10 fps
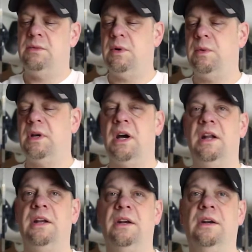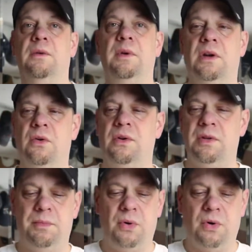what we got here. We are going to
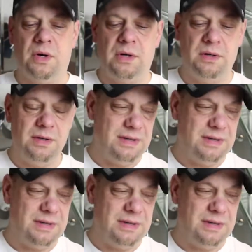pour,